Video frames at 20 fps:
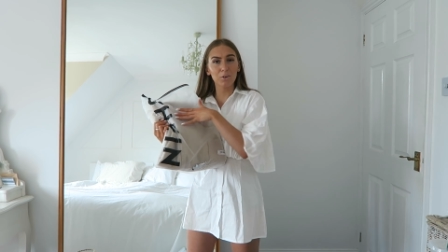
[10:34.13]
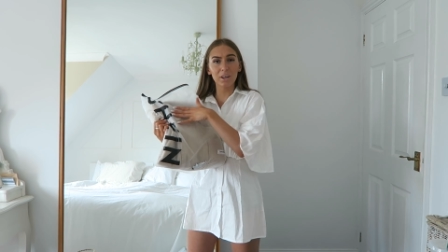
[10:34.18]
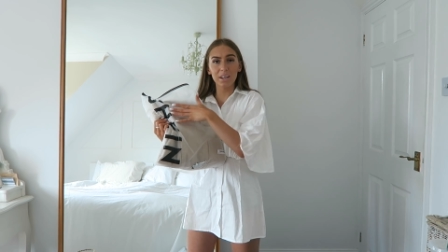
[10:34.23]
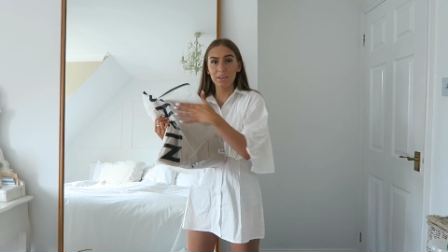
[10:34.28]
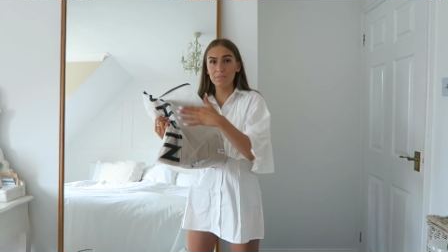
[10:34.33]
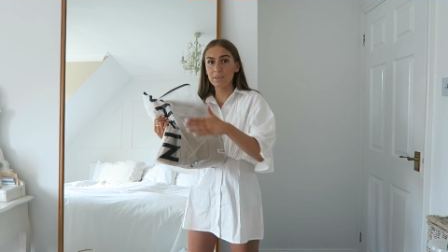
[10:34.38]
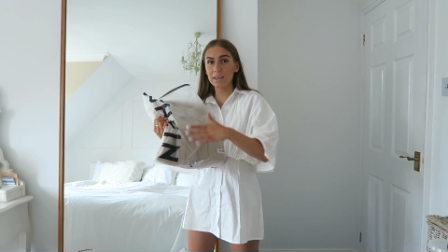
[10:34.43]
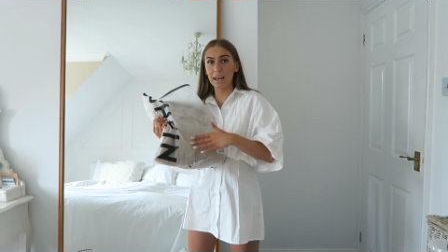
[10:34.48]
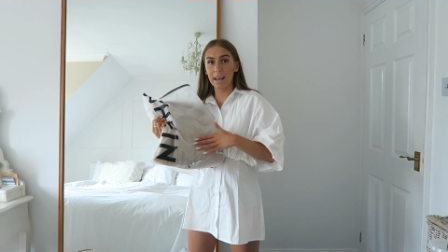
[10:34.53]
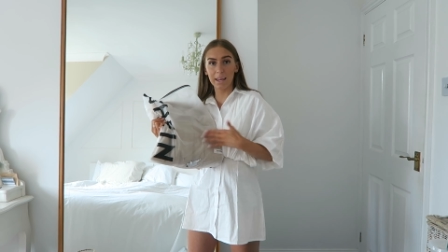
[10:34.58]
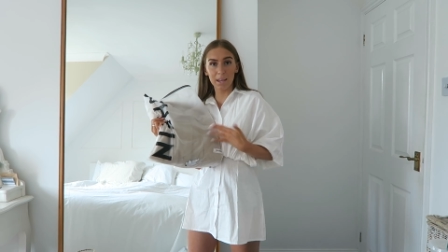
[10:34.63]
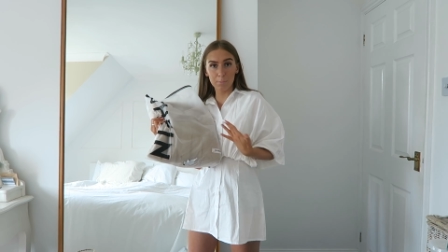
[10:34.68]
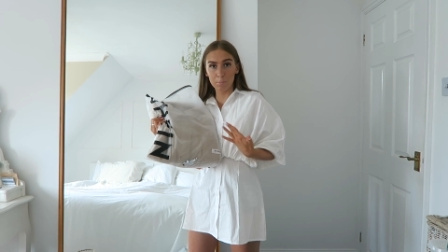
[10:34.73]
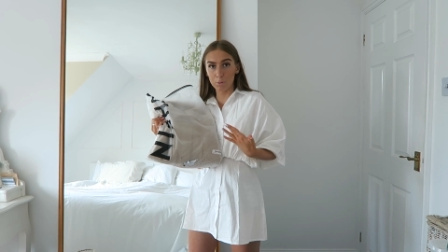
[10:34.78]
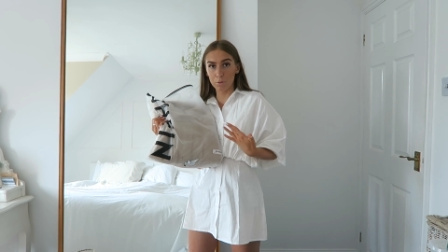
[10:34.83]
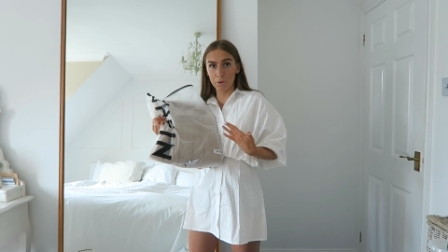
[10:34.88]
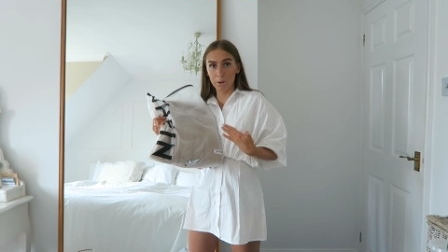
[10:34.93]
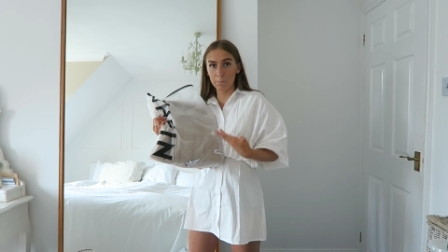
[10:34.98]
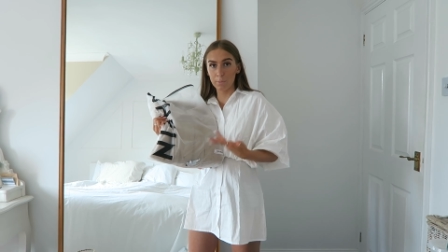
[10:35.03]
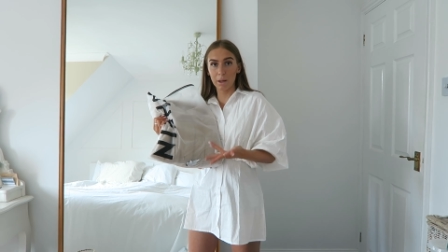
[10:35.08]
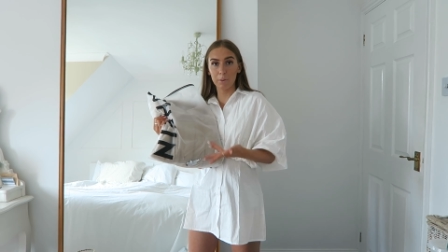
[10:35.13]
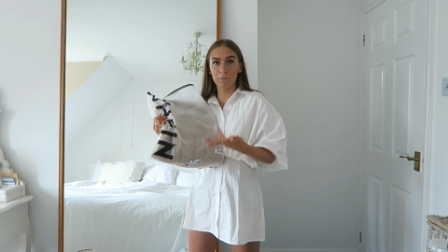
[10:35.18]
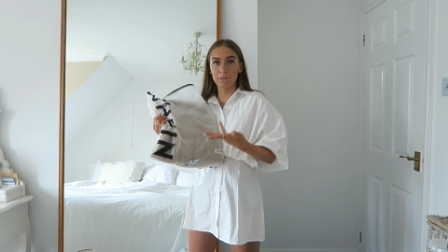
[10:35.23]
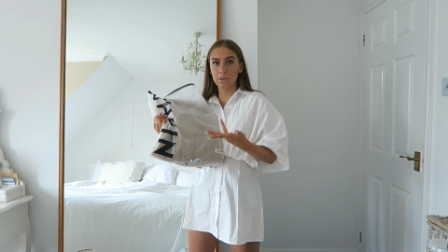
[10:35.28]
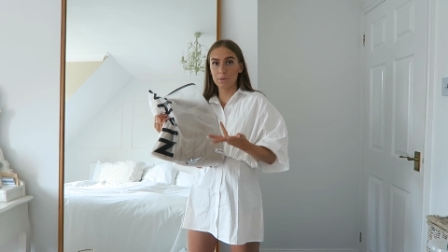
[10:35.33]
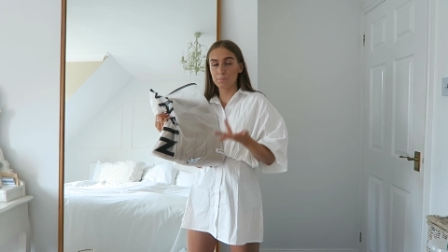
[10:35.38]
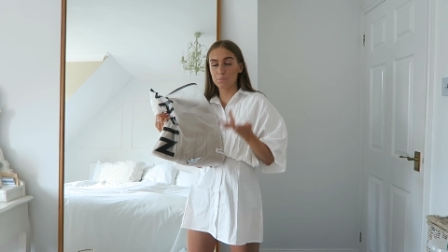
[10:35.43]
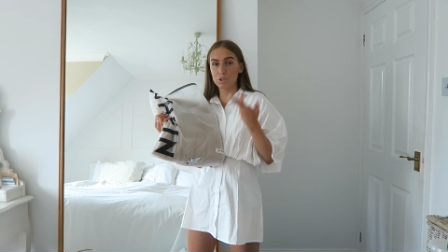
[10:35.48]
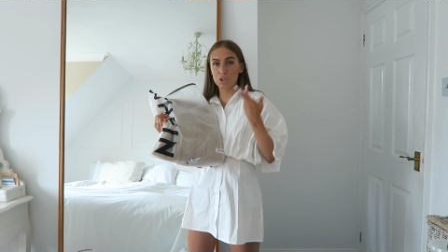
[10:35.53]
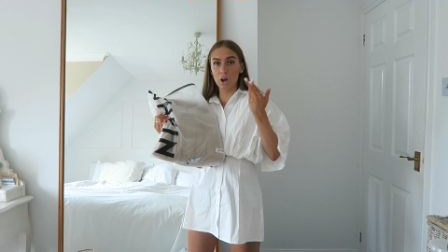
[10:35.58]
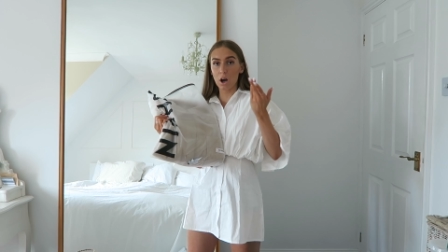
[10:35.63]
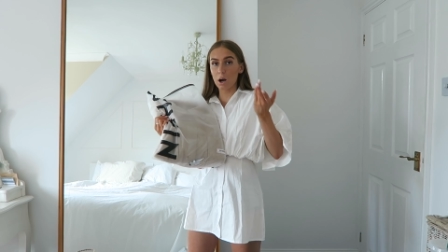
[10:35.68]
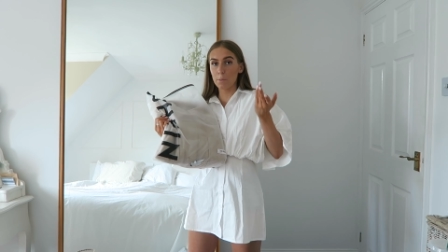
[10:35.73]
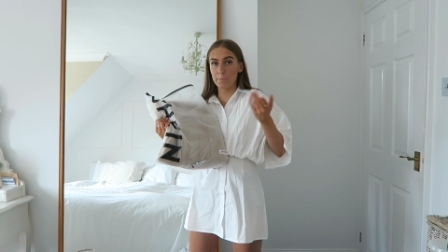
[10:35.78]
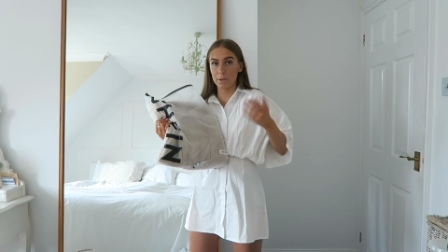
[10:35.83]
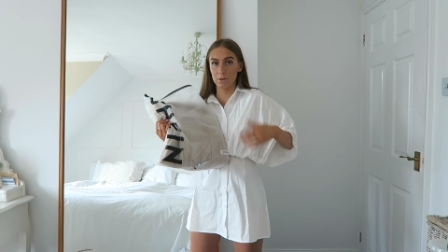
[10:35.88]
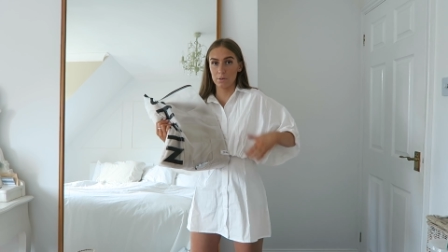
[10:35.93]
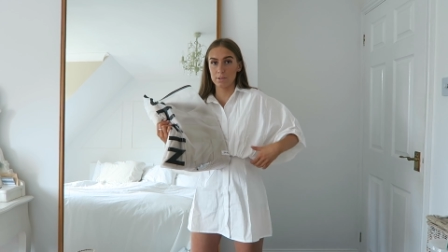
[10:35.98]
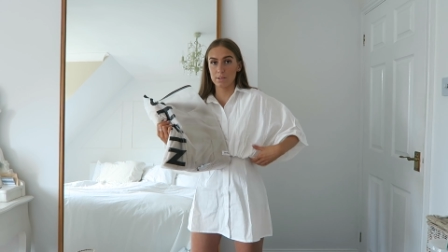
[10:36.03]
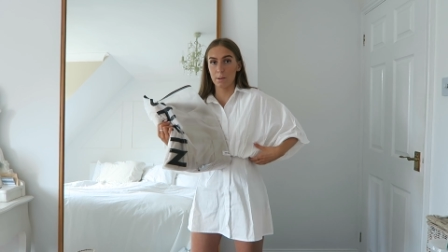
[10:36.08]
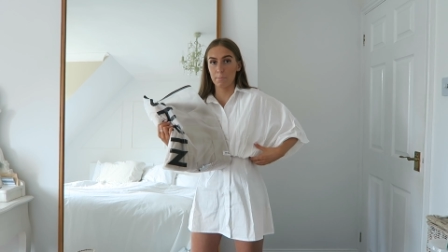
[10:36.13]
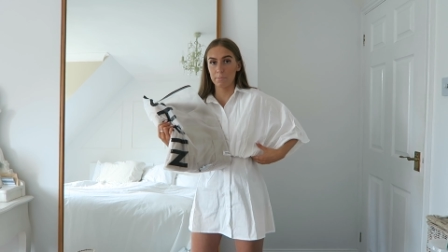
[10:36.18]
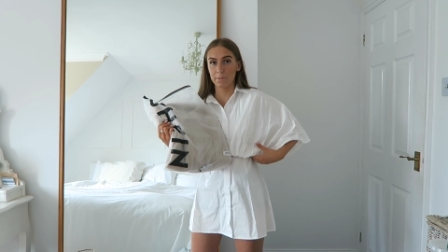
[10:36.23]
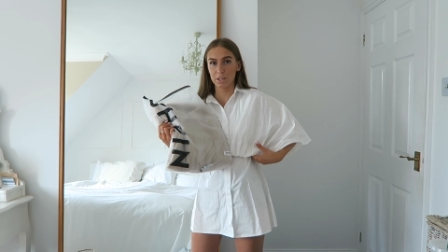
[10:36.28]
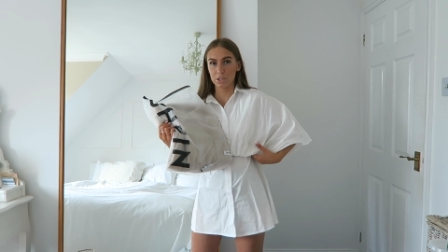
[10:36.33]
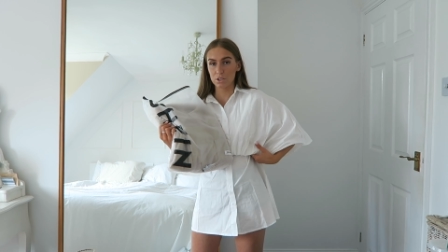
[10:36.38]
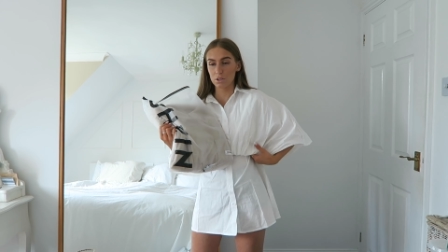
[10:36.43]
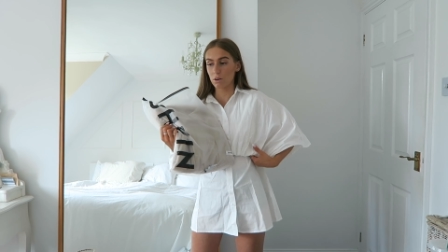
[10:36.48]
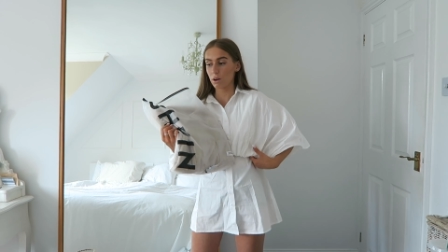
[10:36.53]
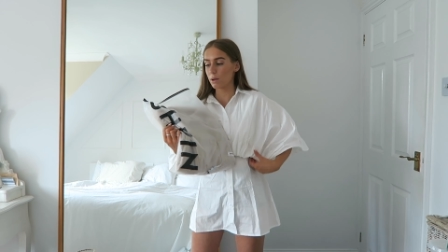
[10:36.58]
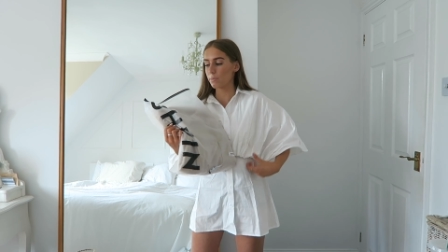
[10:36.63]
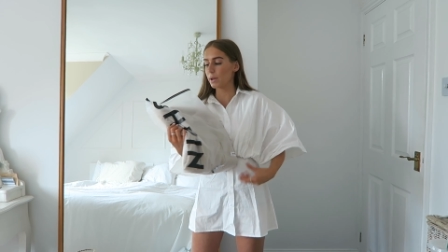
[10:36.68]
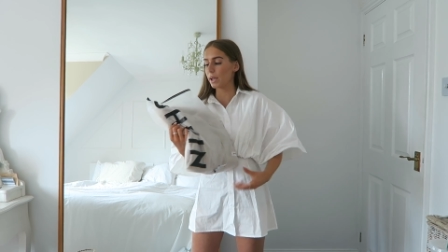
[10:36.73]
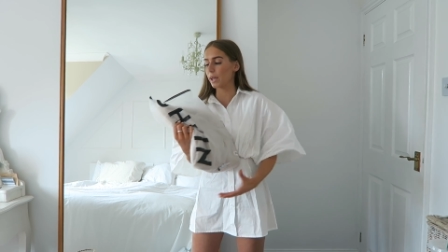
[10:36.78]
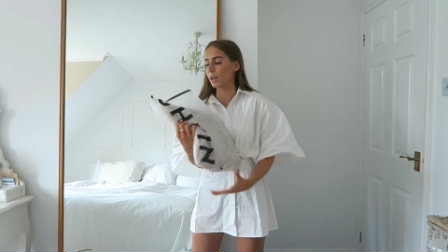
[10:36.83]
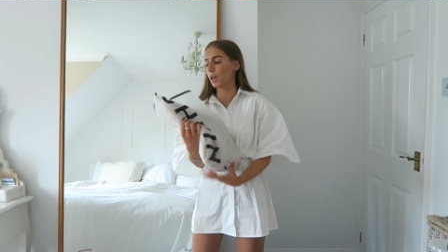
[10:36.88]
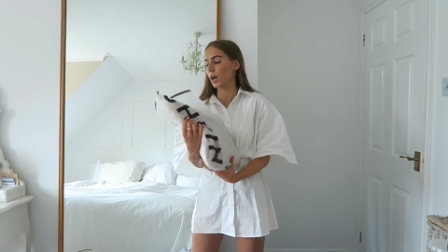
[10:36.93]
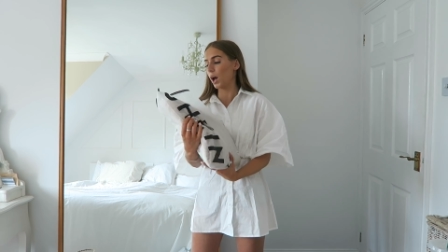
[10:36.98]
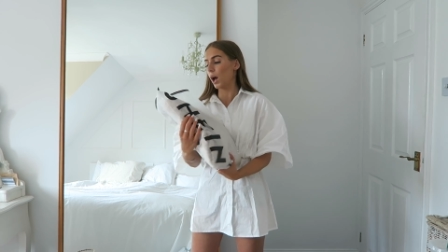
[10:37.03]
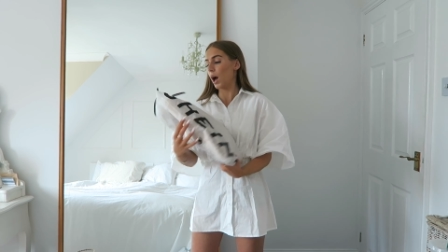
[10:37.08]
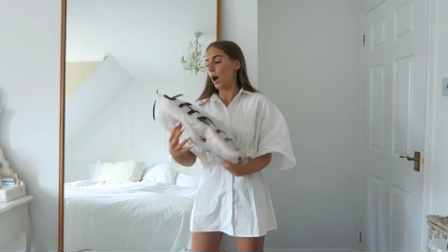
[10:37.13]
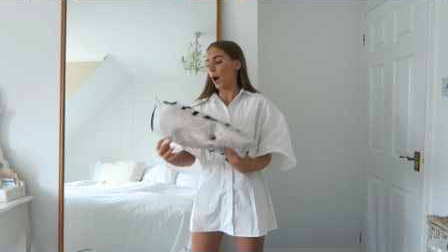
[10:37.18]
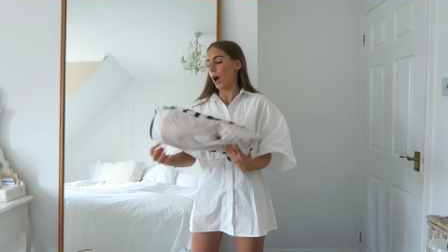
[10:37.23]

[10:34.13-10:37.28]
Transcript: You could even label them like with a Sharpie or something, do you know what I mean?